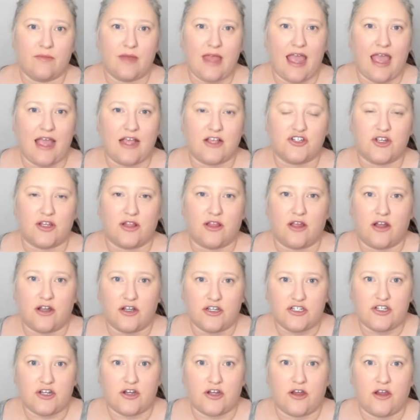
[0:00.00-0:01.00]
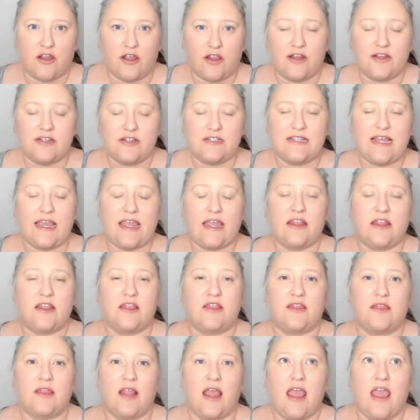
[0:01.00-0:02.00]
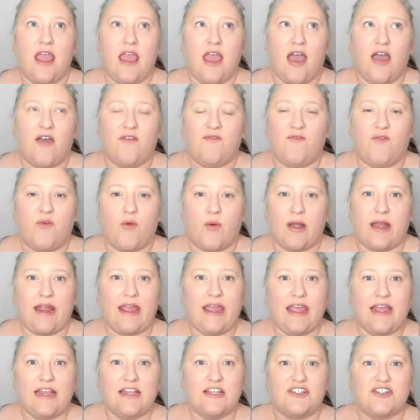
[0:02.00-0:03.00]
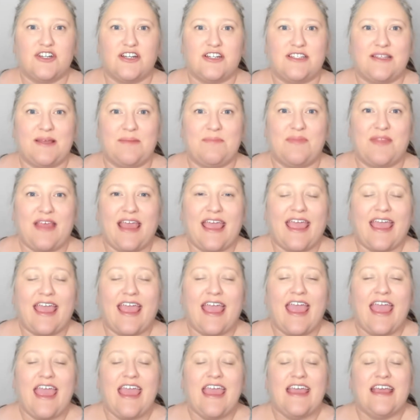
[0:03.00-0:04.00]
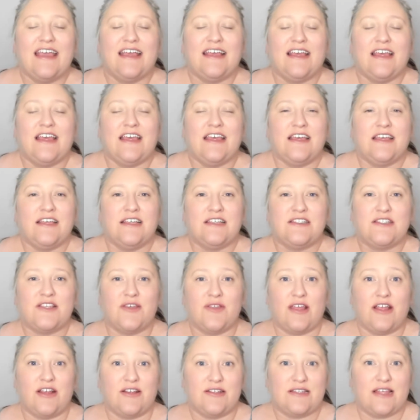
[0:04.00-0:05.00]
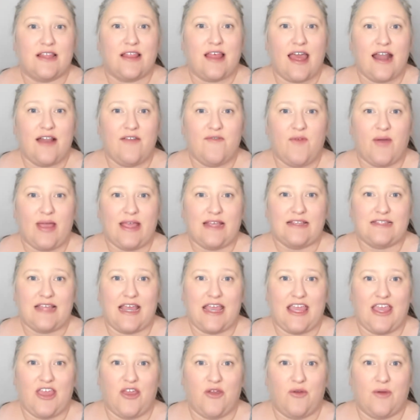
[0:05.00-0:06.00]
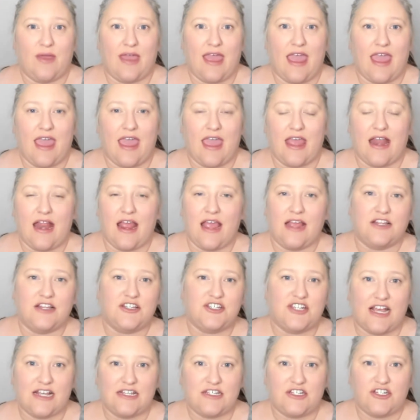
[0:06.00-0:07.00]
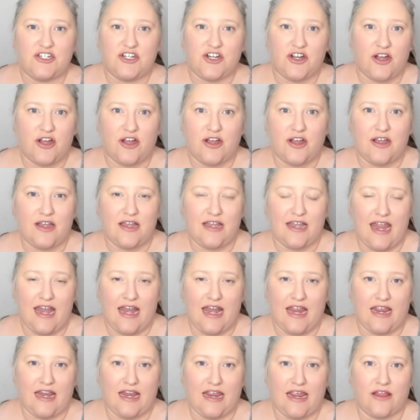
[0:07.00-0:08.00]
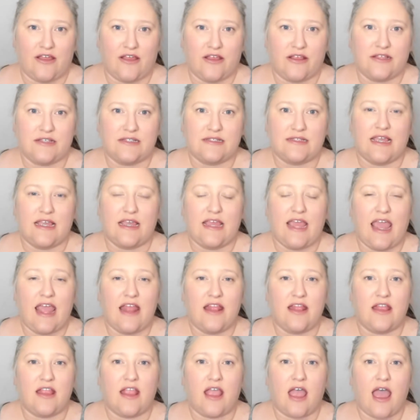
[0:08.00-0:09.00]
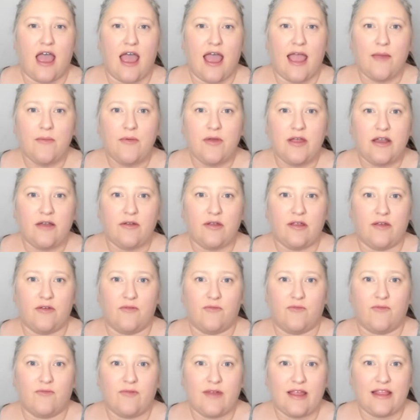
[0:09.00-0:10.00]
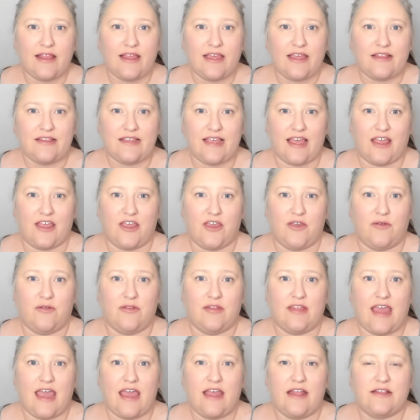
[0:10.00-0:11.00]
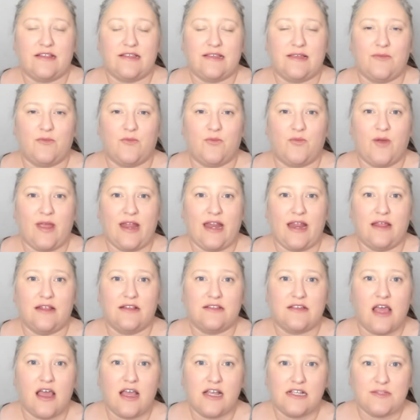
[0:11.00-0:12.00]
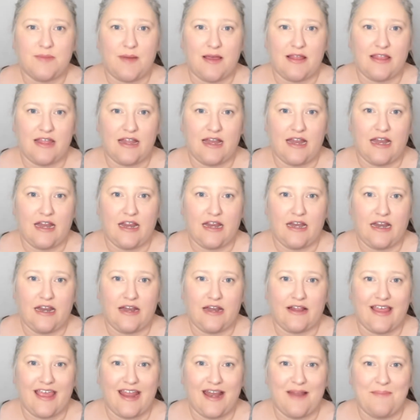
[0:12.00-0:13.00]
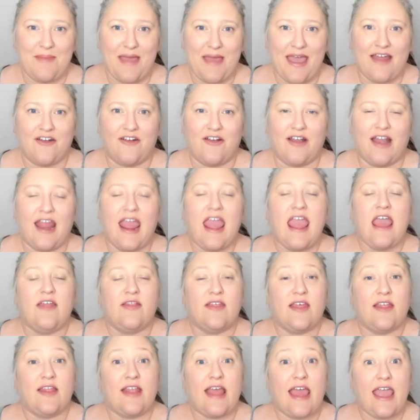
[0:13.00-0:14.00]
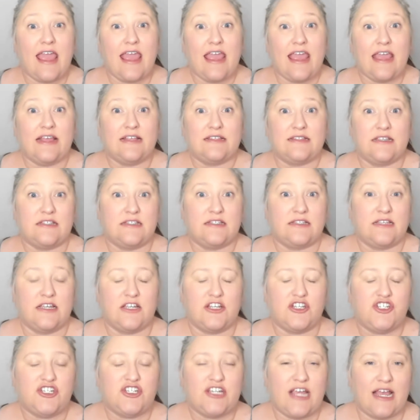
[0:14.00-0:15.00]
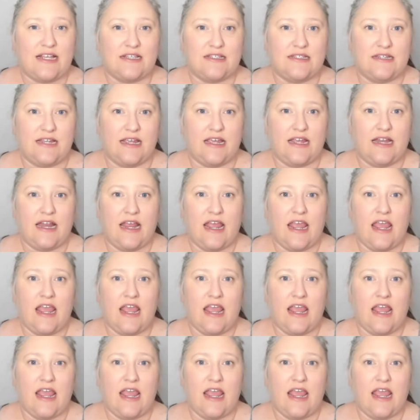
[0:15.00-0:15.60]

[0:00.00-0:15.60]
extra large circulars, like a 40-inch or something. So there's a lot of ways that you can adjust your knitting needles. And I would really tell you that when it talks about the knitting needle in a pattern, that is a suggested.